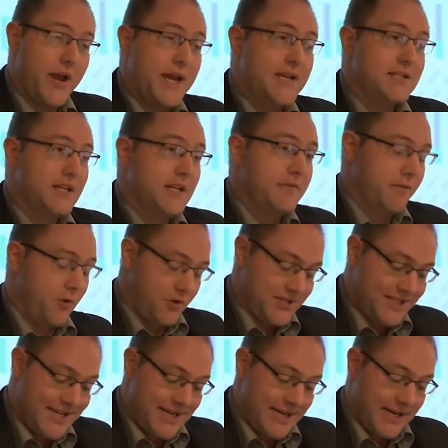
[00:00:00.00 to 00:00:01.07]

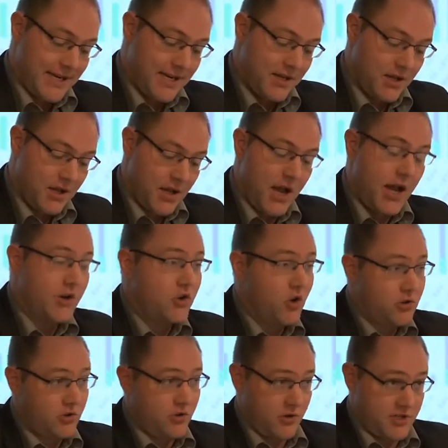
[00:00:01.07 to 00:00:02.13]
1814 are
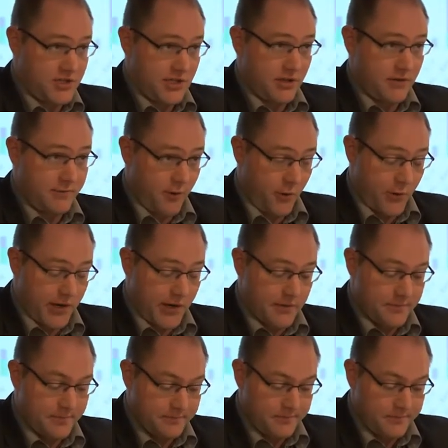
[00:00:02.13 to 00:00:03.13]
not considered foreign.